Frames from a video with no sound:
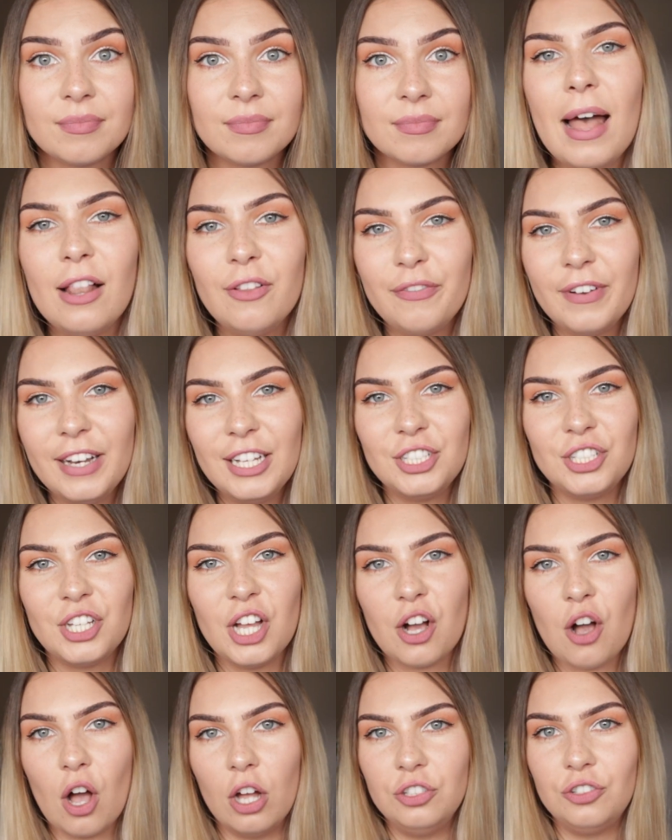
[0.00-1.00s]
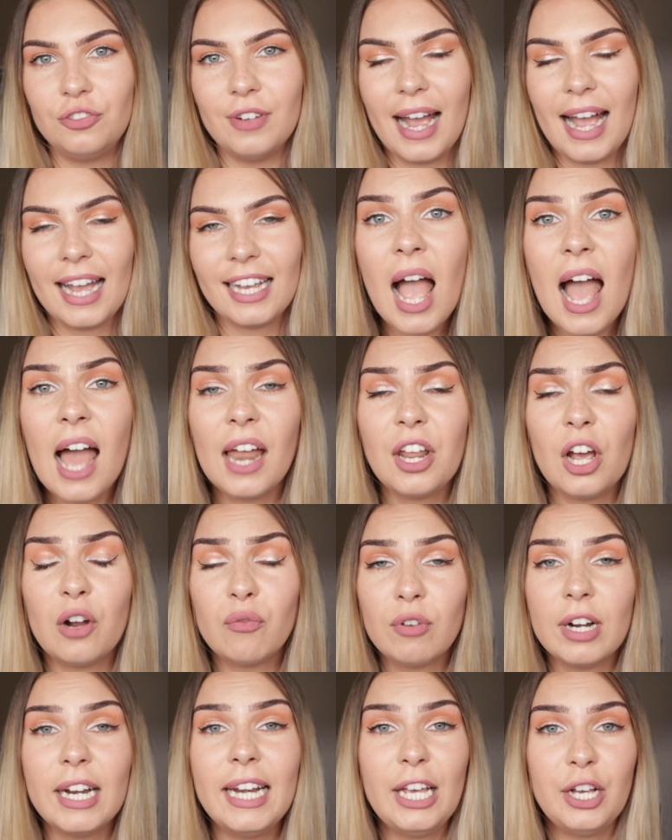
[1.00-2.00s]
Mel finished her contract and a
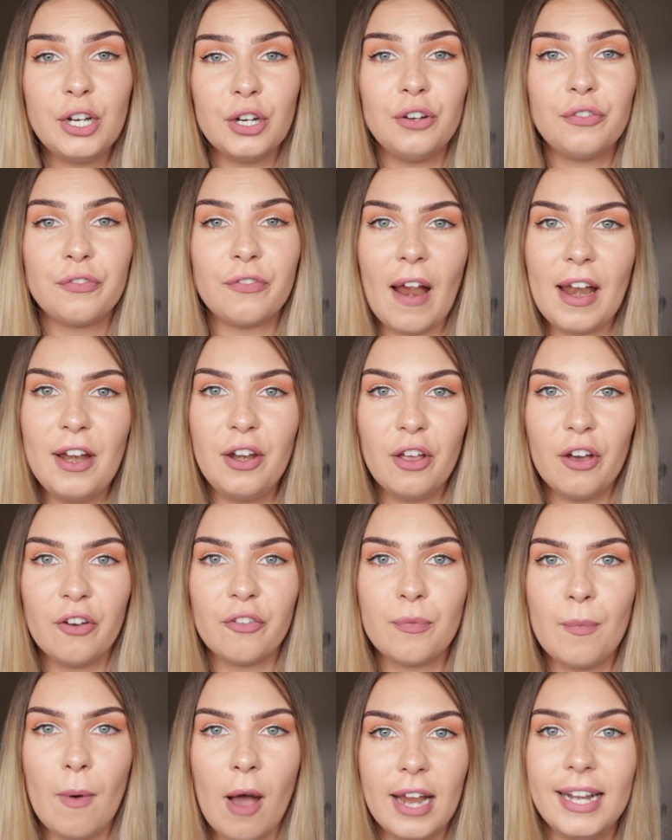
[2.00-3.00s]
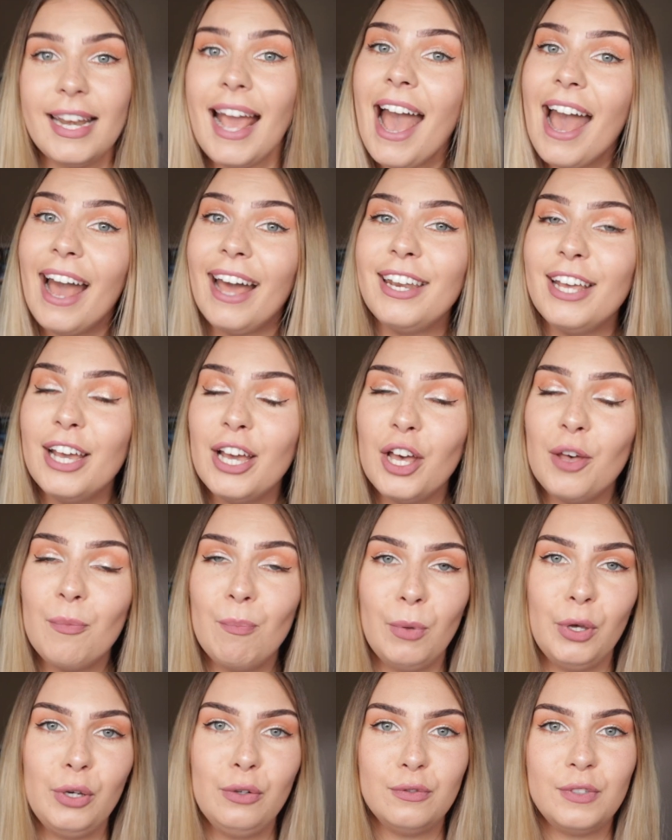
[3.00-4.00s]
really good friend of mine, Hannah,
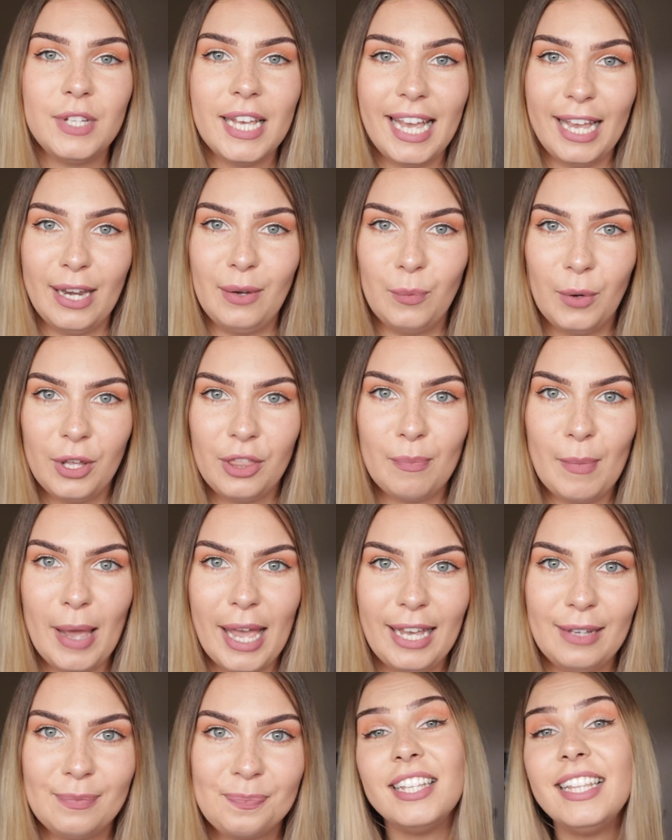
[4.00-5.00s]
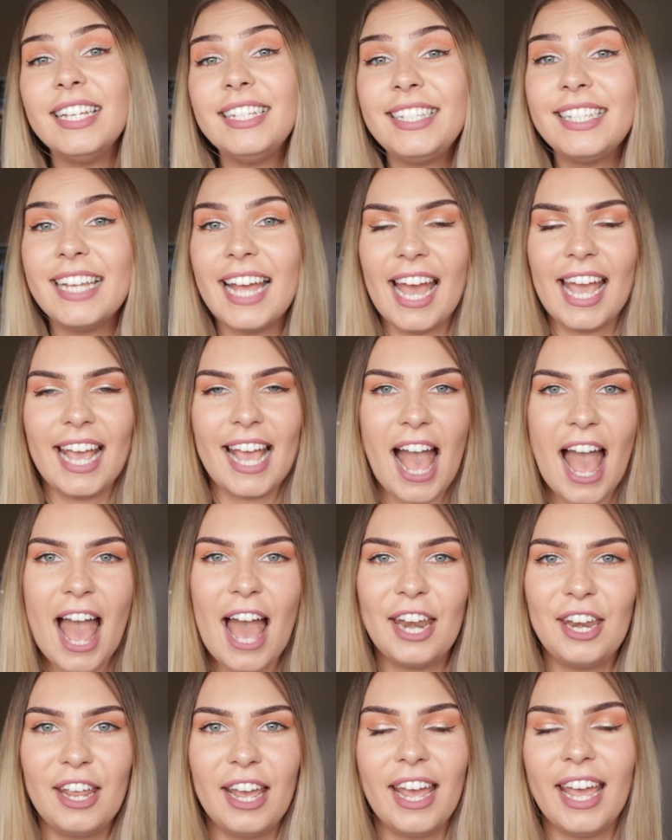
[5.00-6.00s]
moved in with me. To this day,
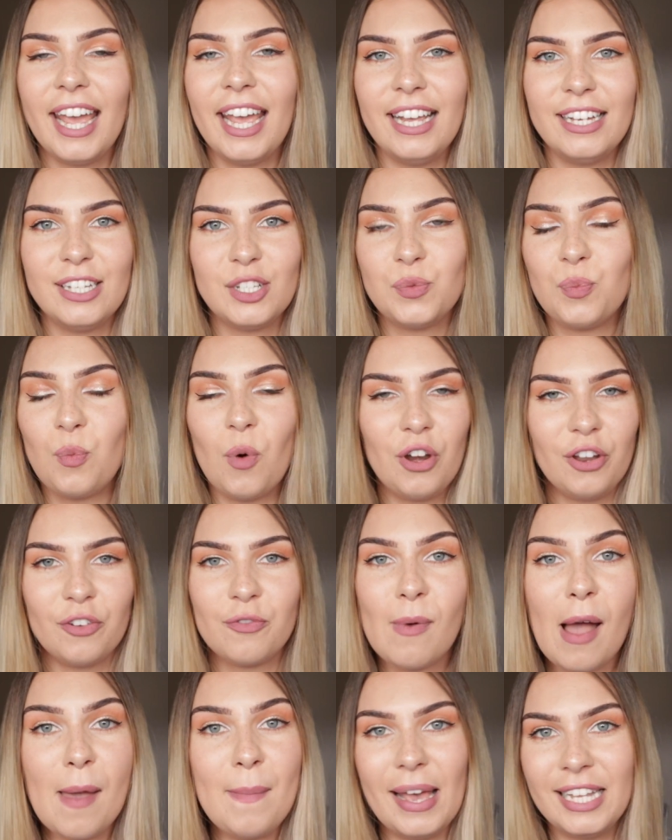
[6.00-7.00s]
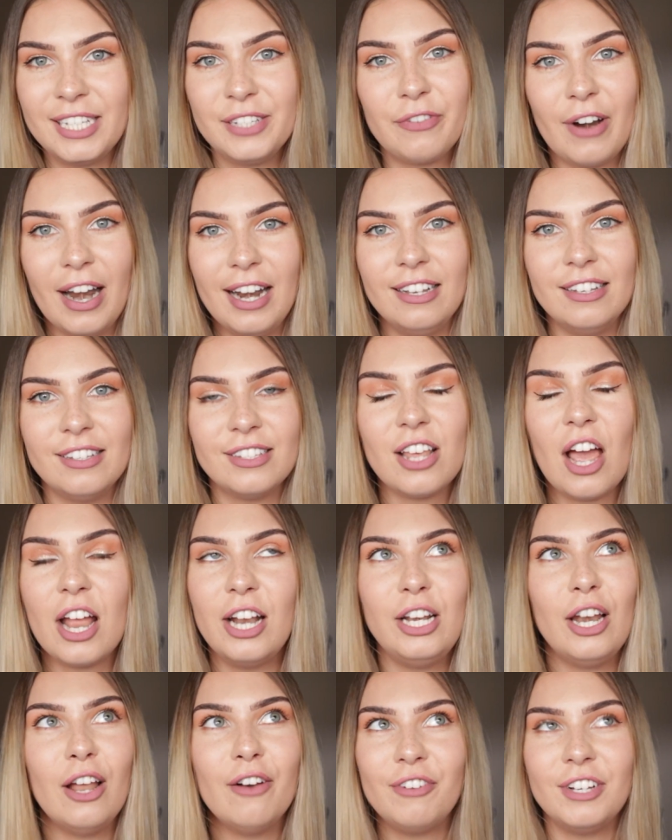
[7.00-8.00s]
Hannah is one of my best friends. I
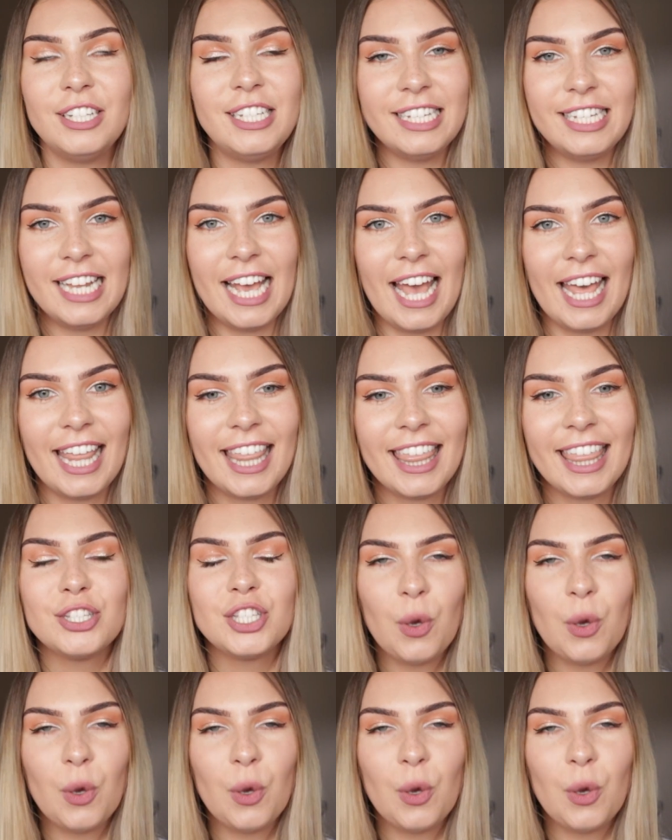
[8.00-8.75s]
love her to death.